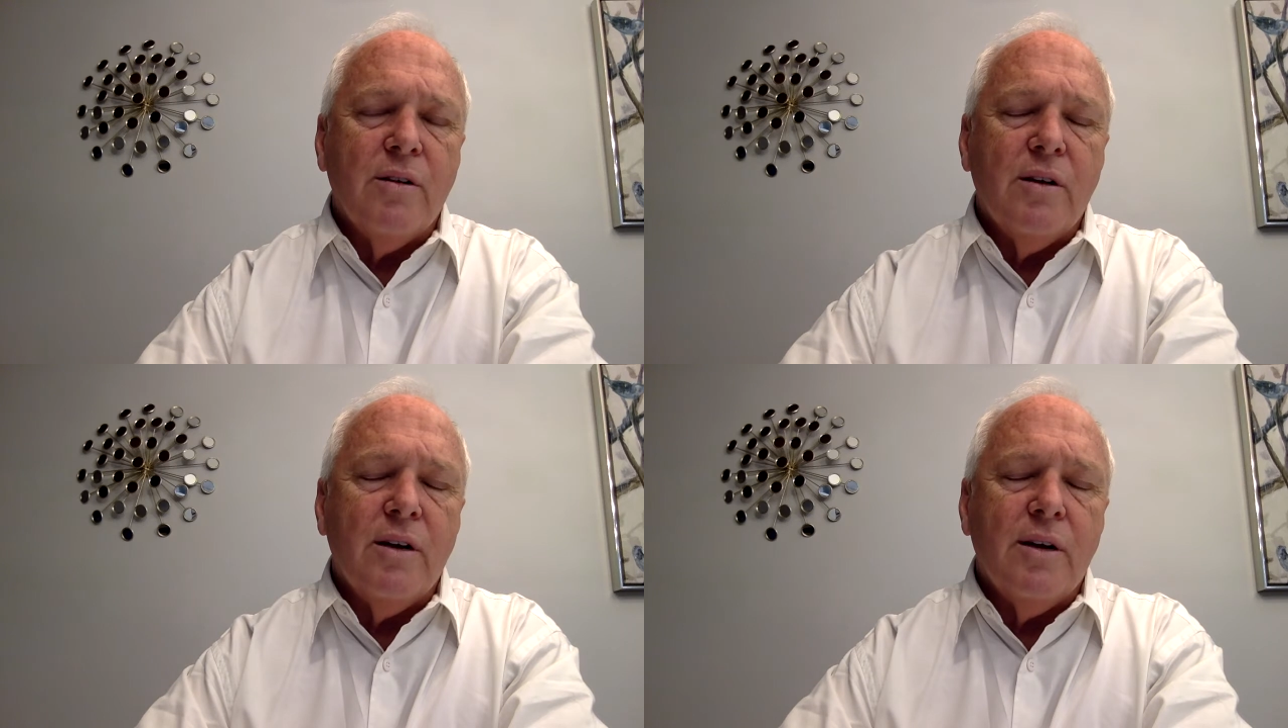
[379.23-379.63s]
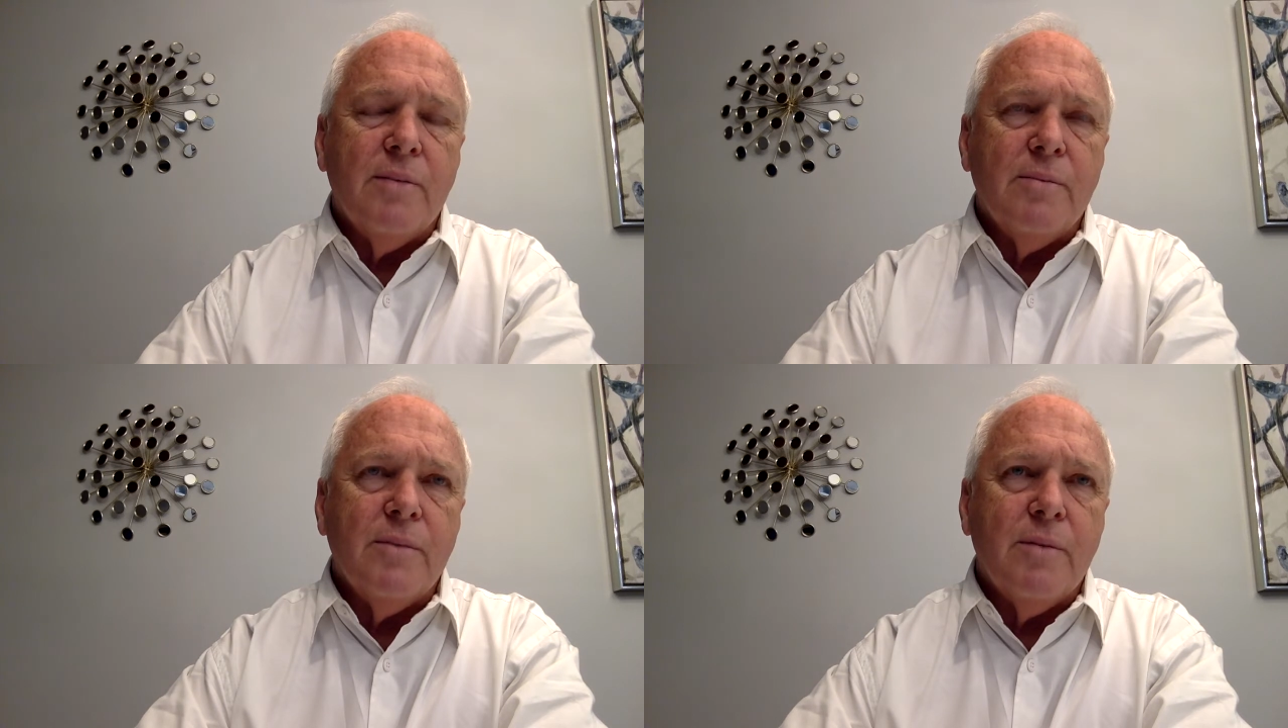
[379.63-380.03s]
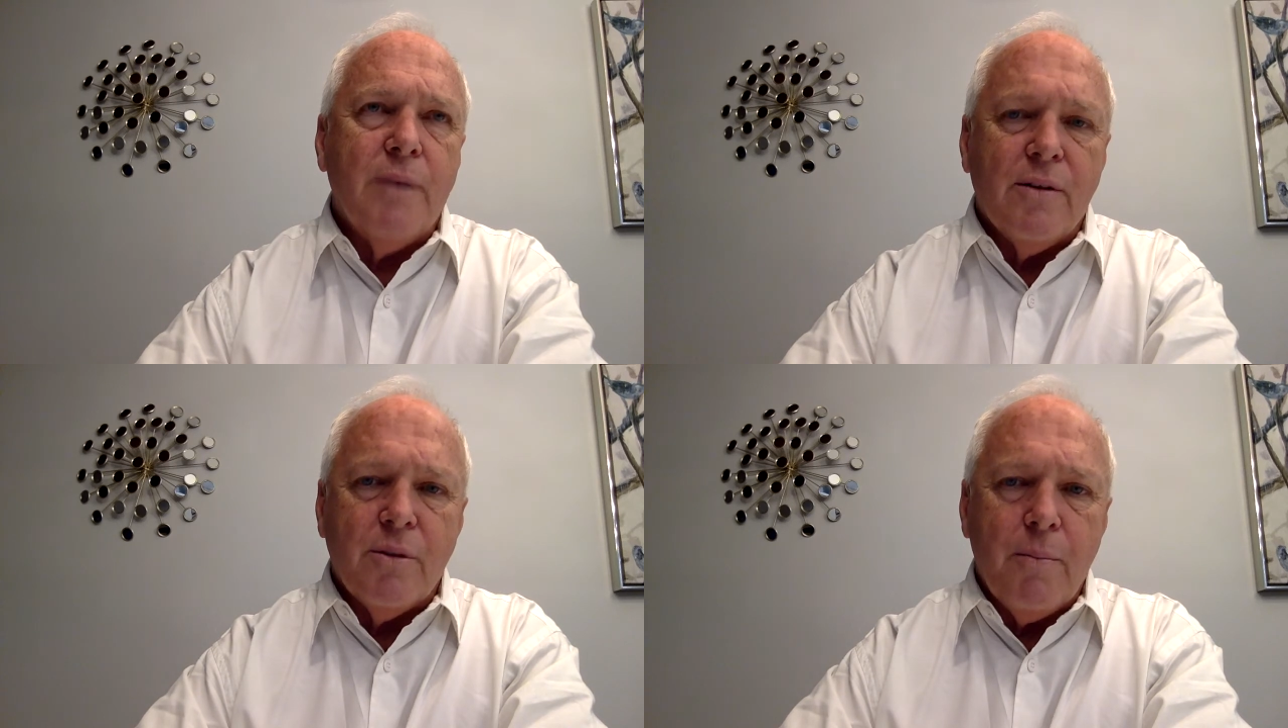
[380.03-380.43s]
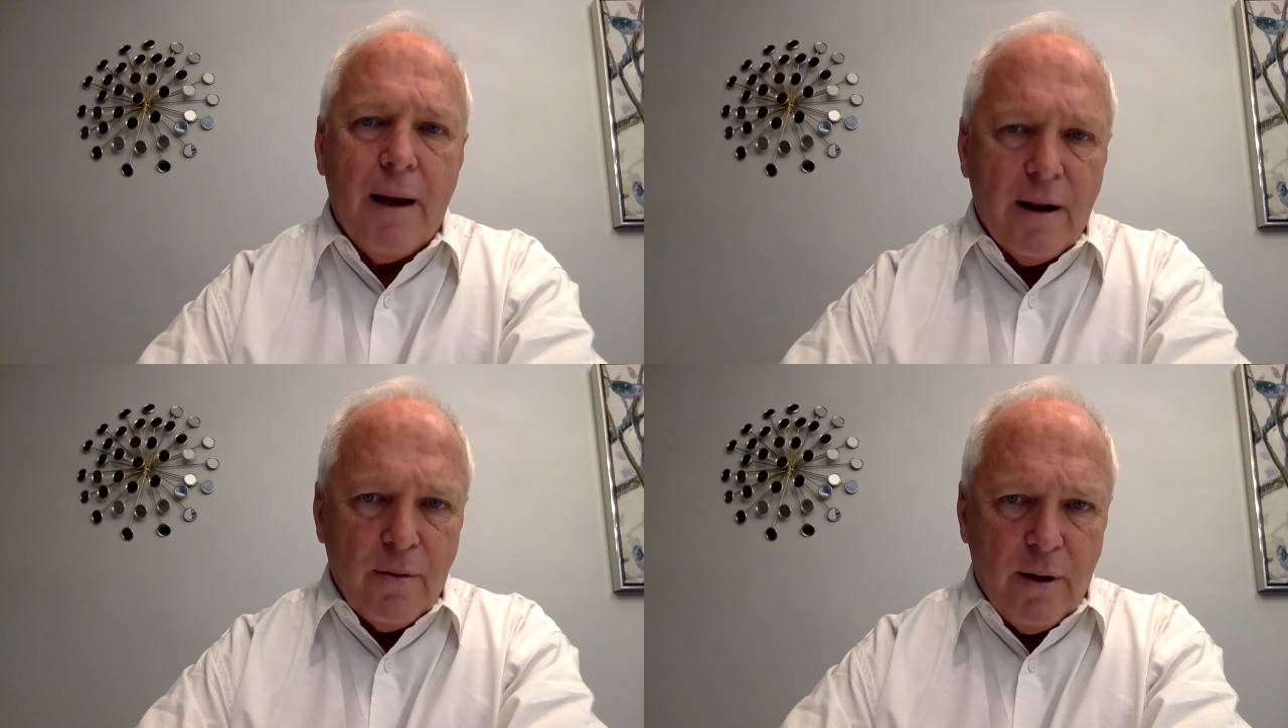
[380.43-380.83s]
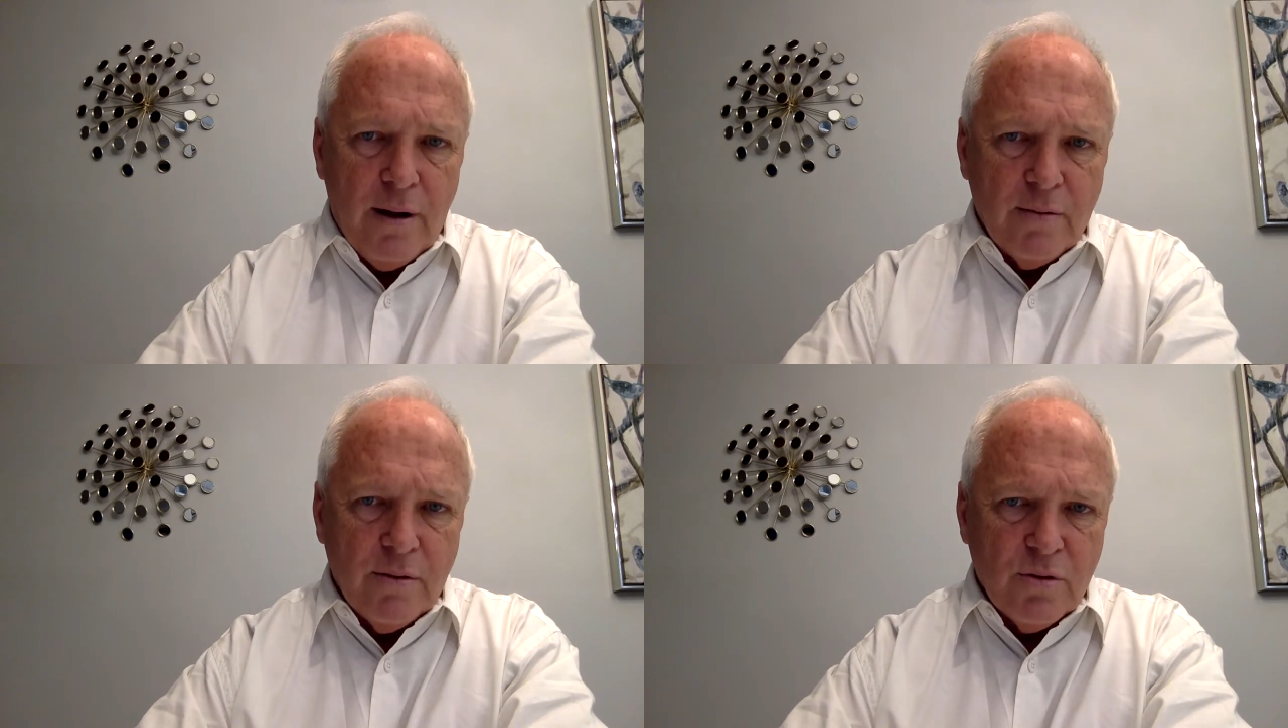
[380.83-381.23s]
about the
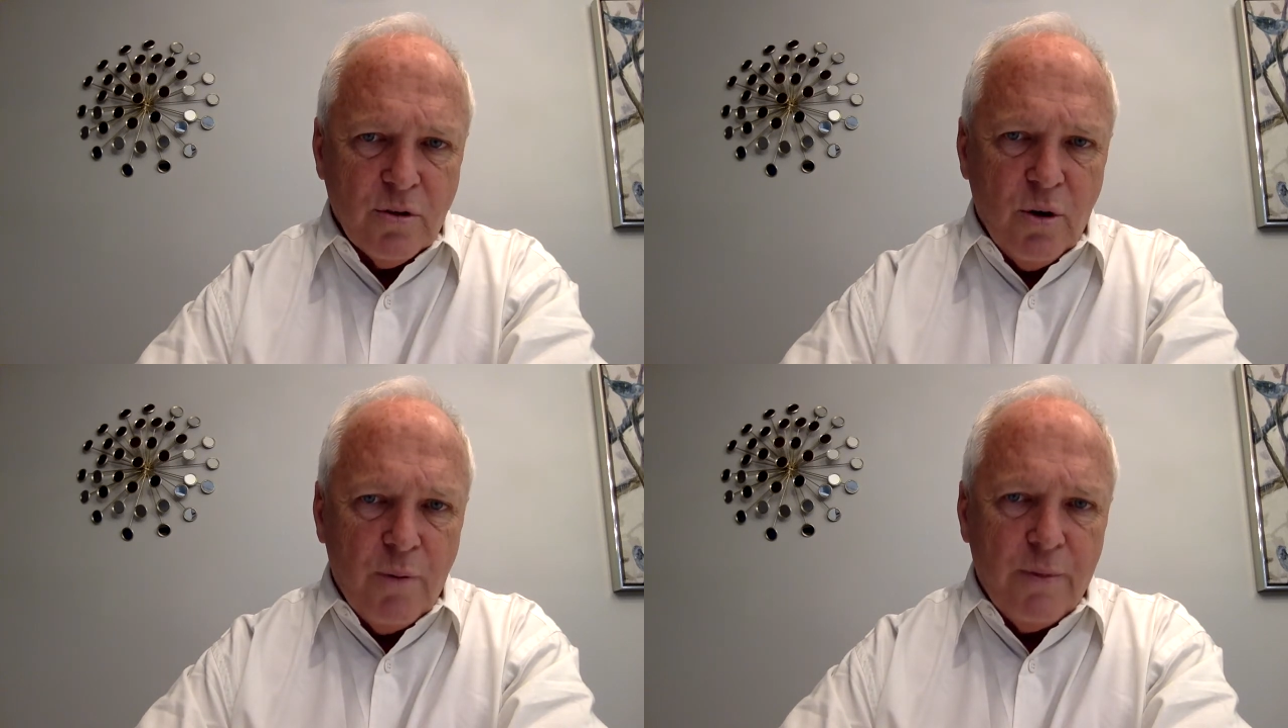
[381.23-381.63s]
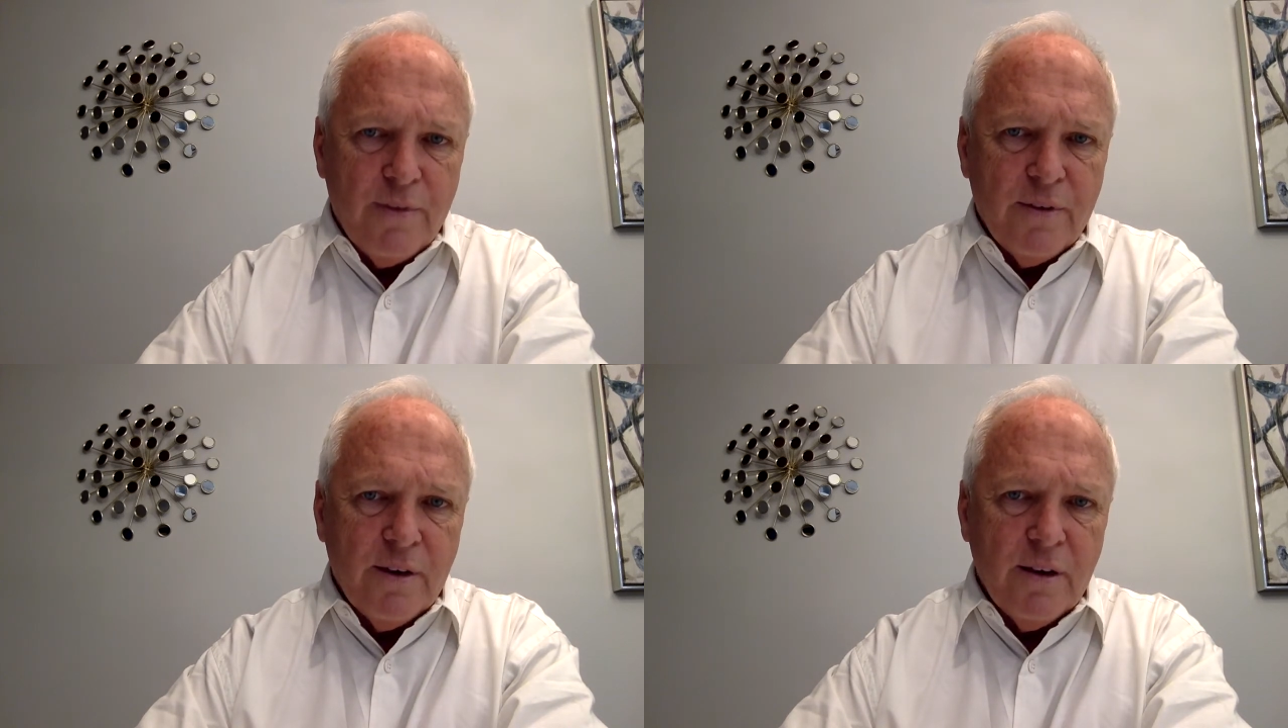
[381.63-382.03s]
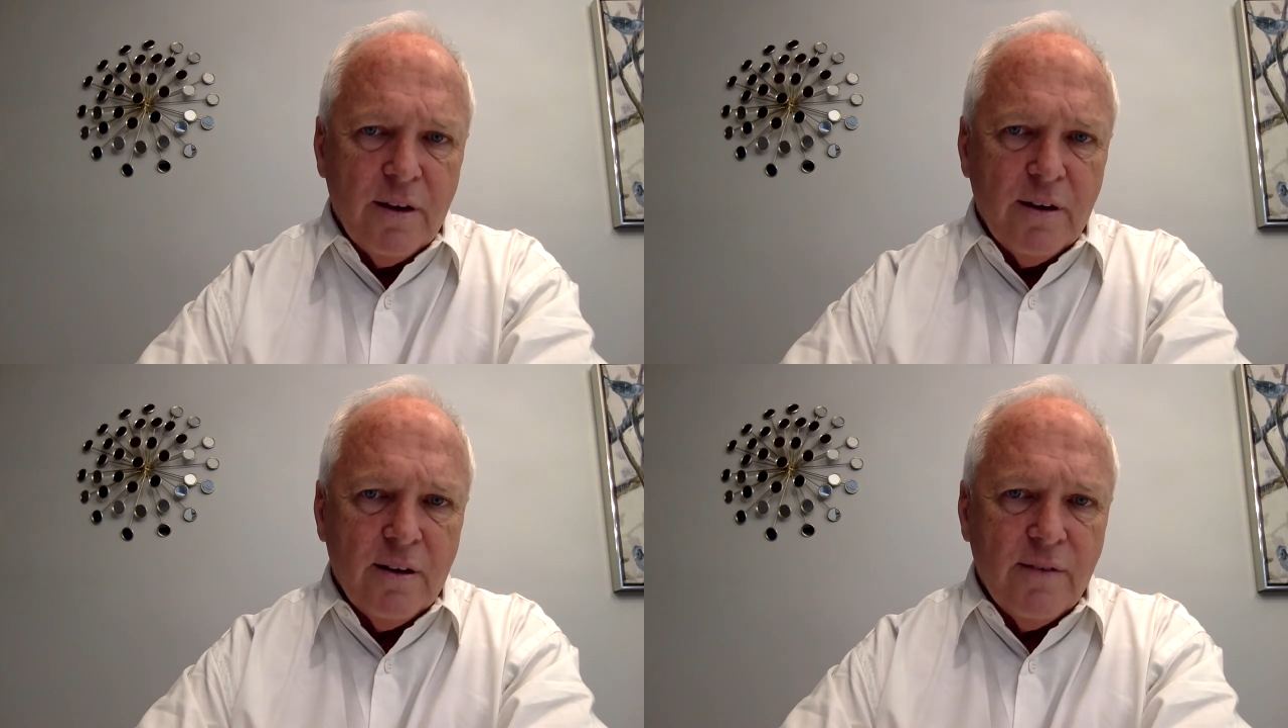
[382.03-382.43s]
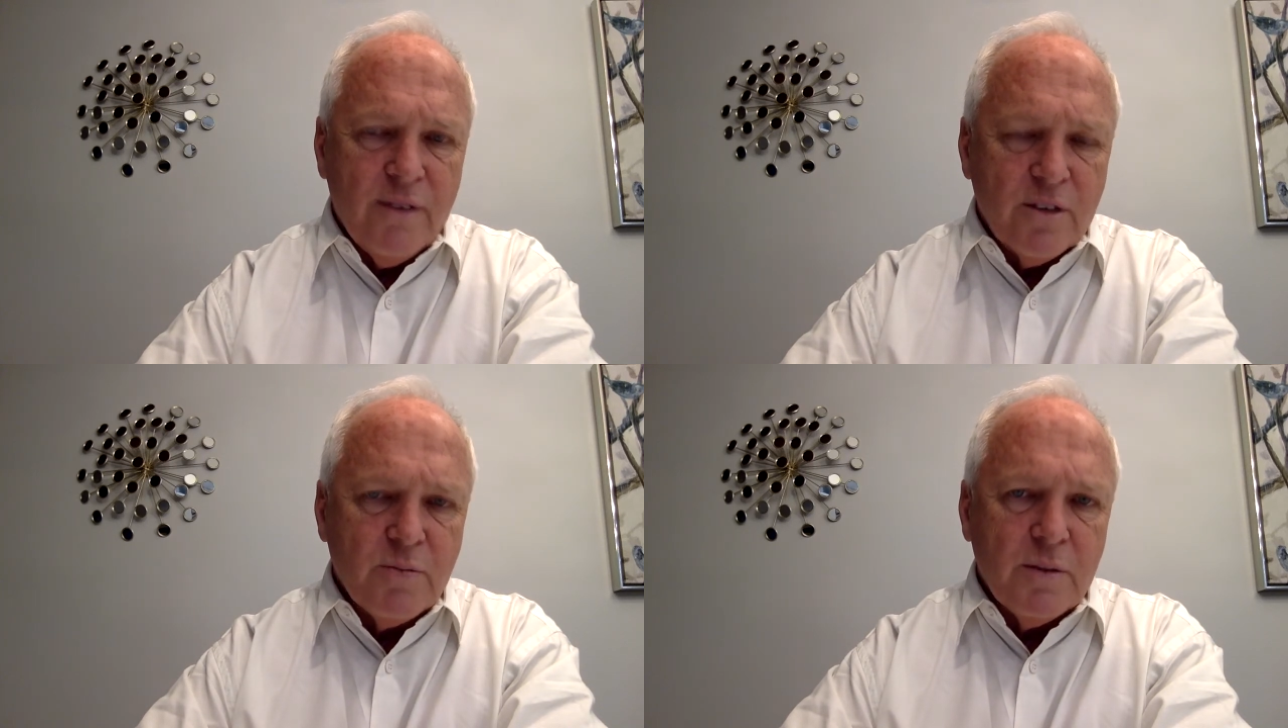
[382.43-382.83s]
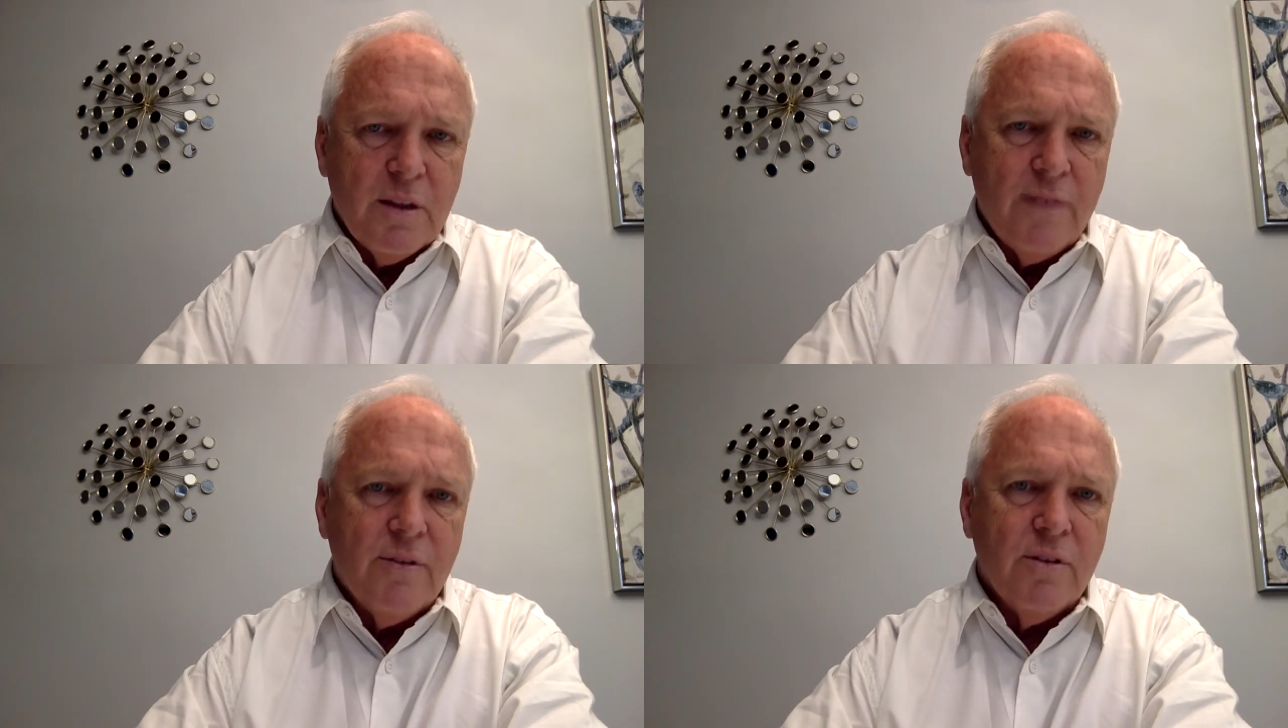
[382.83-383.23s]
background and scope of the investment
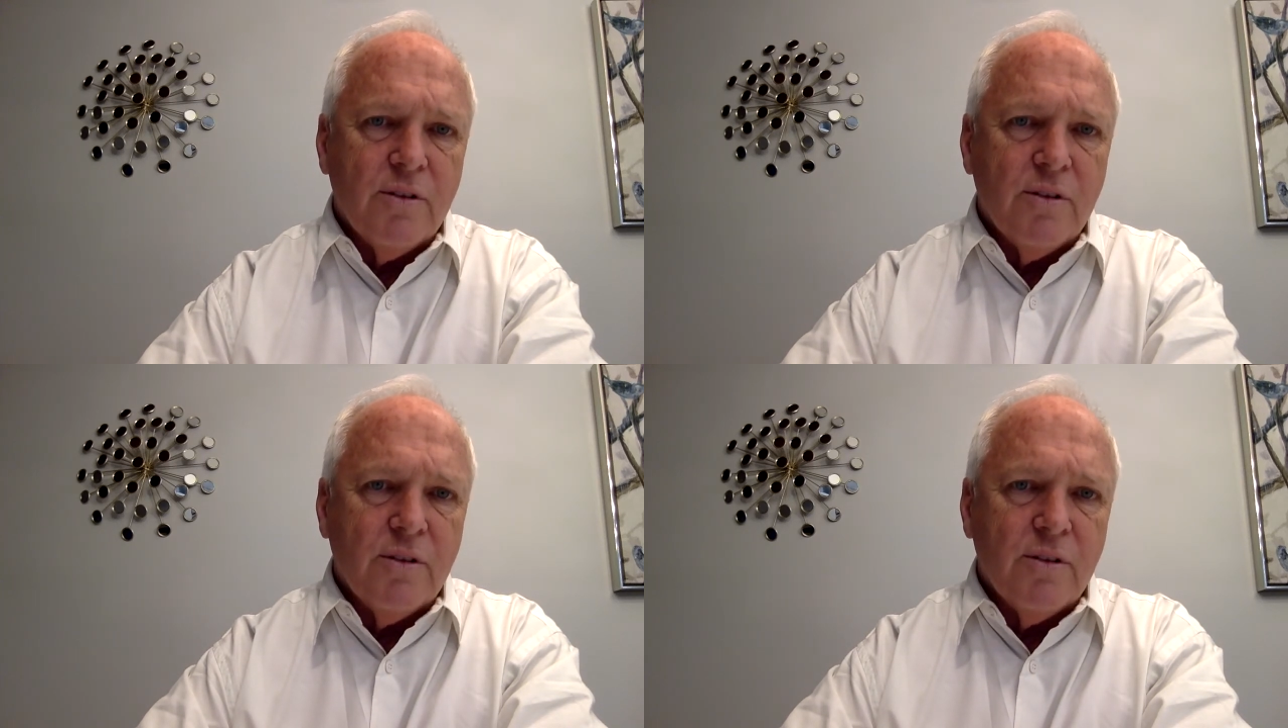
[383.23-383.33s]
level,